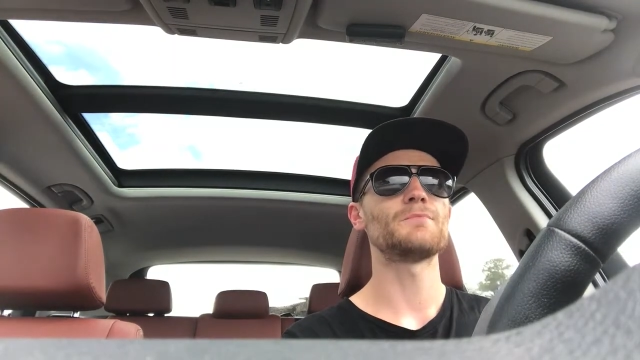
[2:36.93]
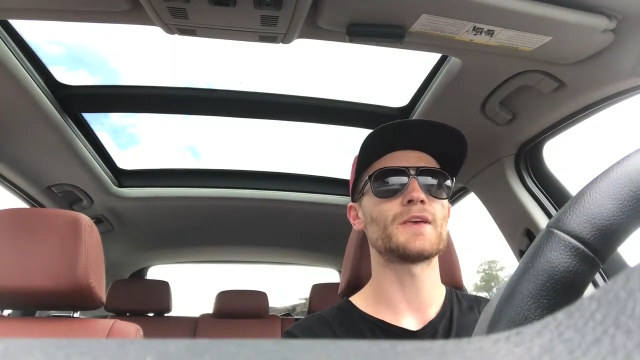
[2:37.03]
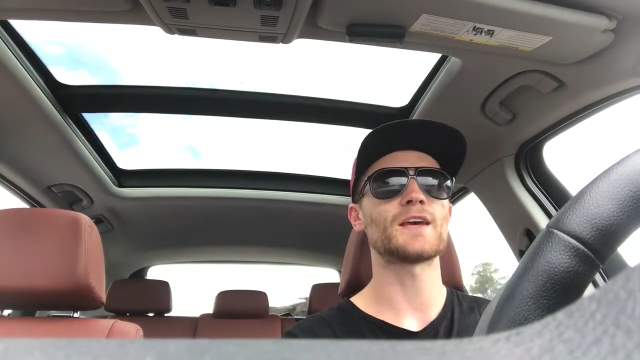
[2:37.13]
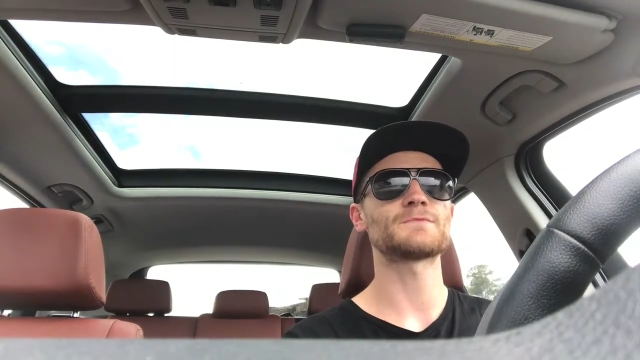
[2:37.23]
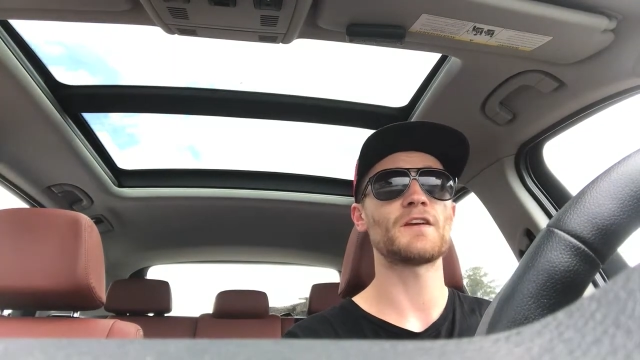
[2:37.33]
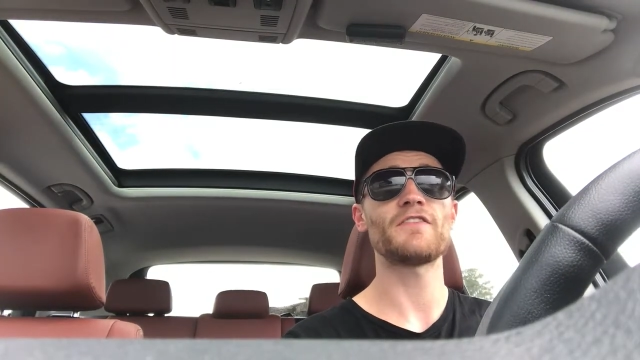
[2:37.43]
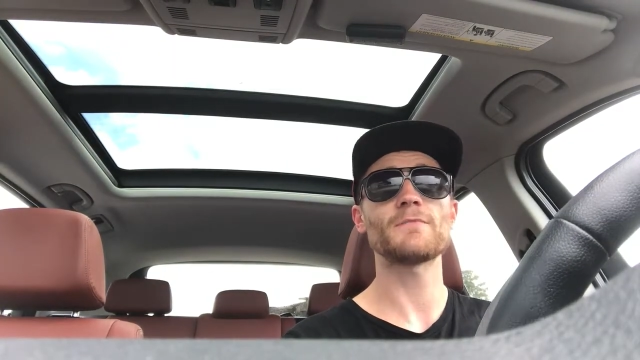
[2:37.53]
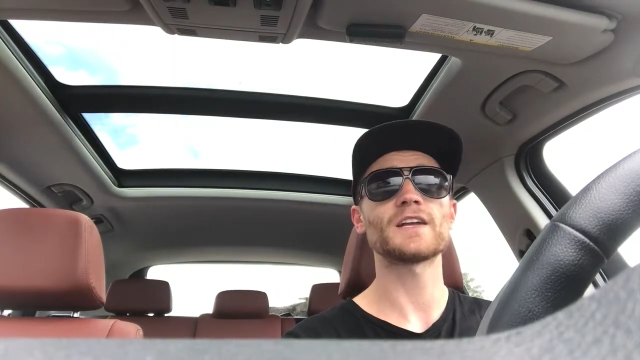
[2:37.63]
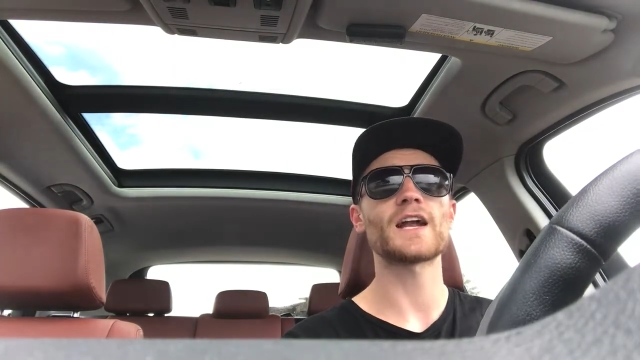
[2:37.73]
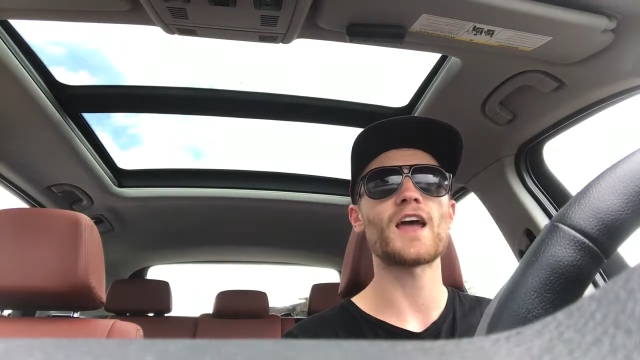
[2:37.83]
Because my
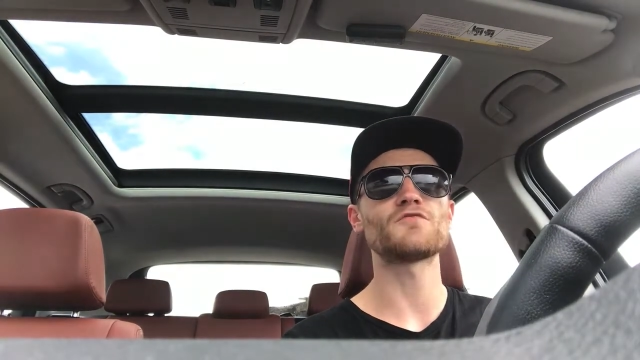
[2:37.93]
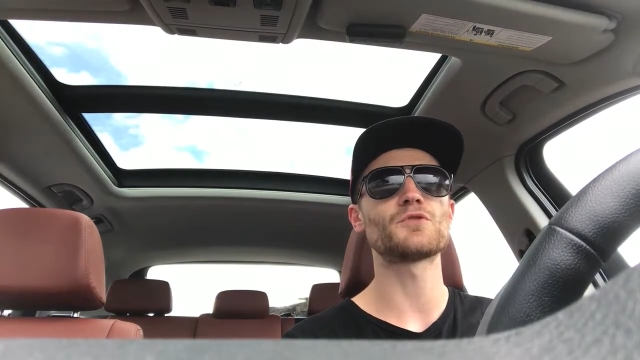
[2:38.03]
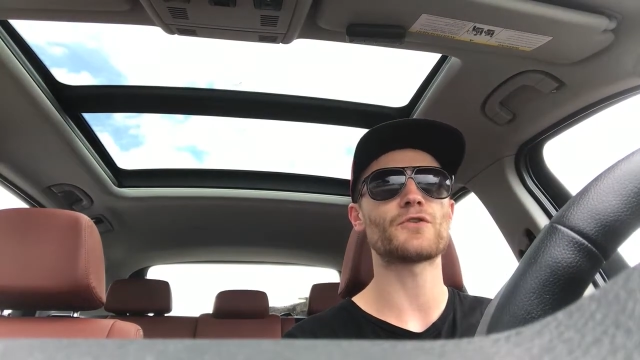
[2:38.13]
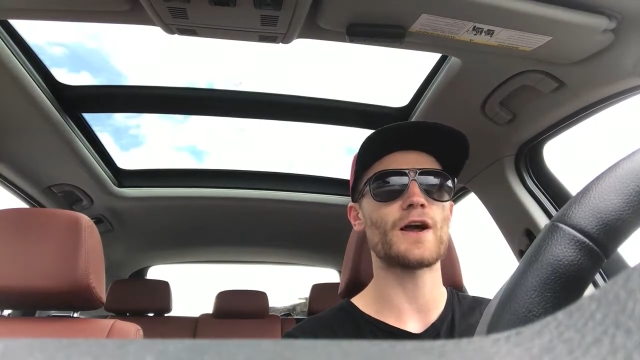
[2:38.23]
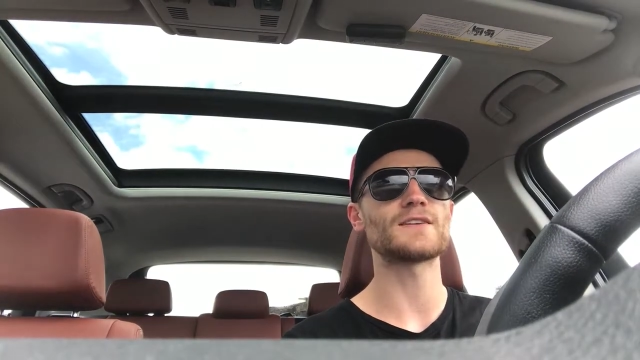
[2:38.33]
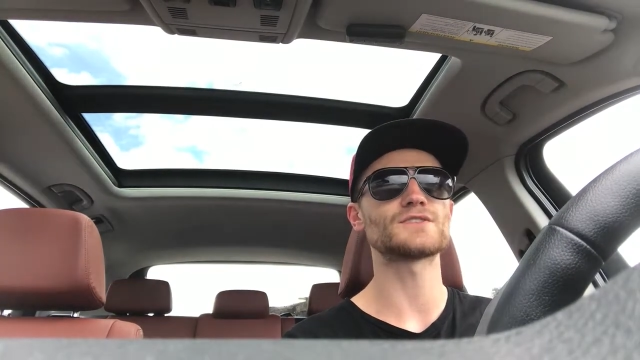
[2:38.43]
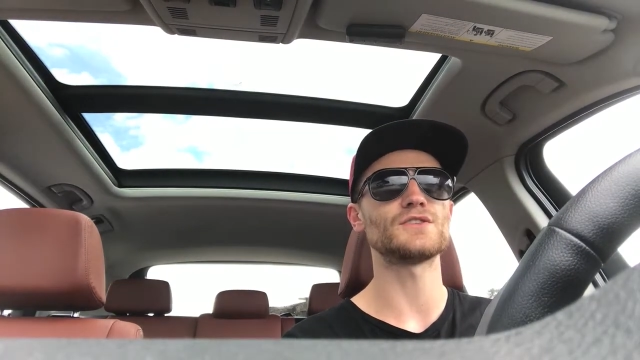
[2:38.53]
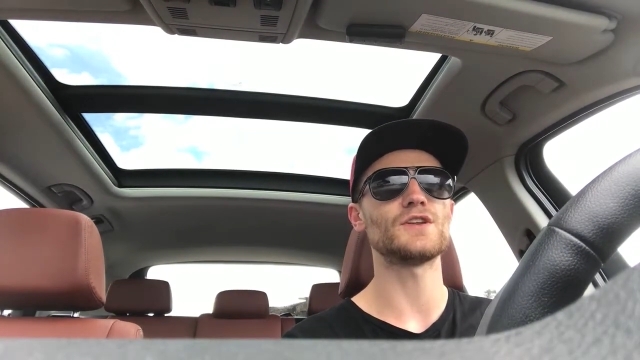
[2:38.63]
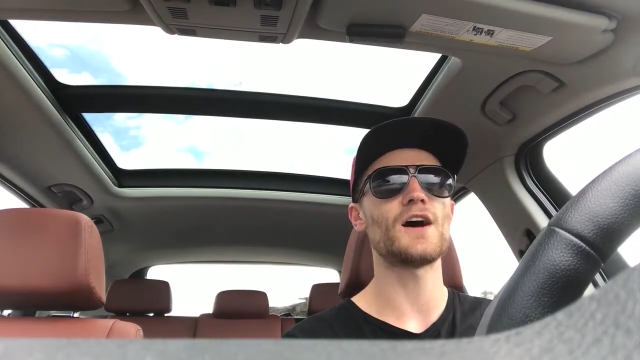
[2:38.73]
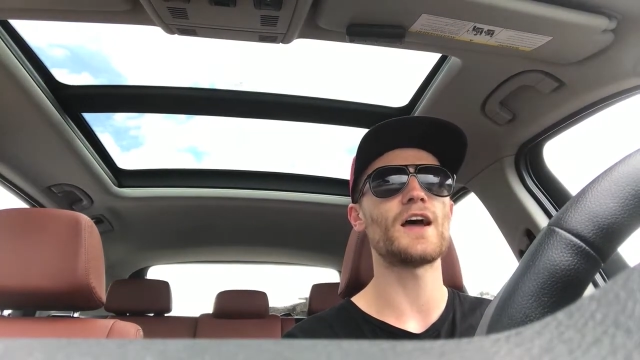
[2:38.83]
family and I have progressed a
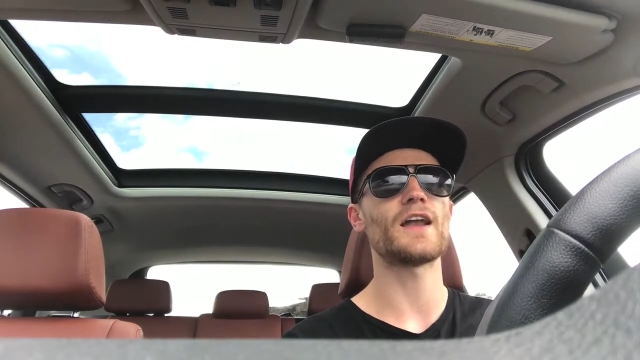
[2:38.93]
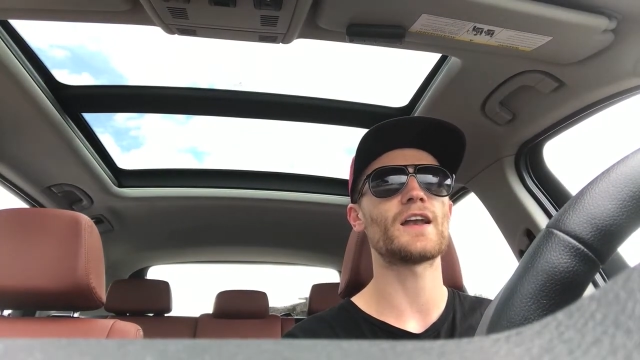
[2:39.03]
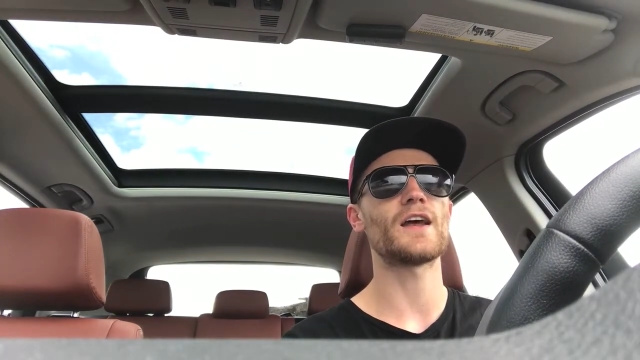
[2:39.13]
lot.